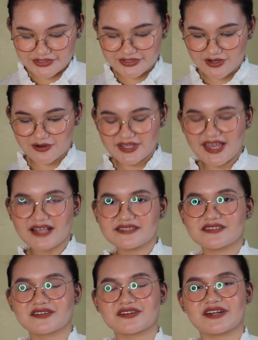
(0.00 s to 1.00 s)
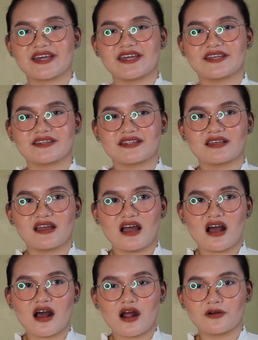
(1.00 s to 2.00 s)
So he has to create
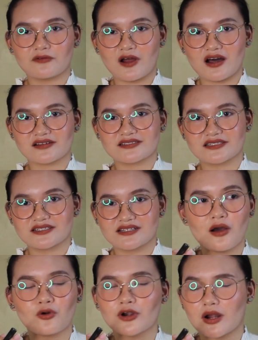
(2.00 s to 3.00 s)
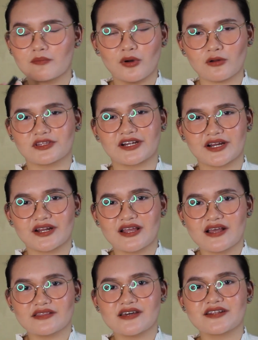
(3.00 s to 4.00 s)
a rock or a boulder
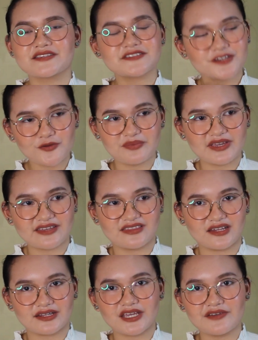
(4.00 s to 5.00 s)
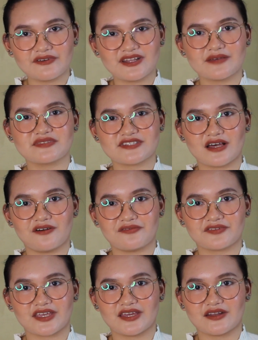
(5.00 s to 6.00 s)
that is so big that even
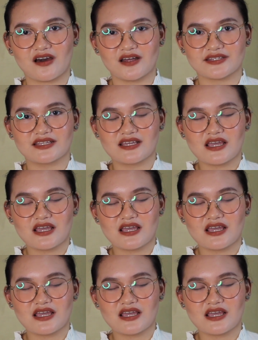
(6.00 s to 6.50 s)
himself cannot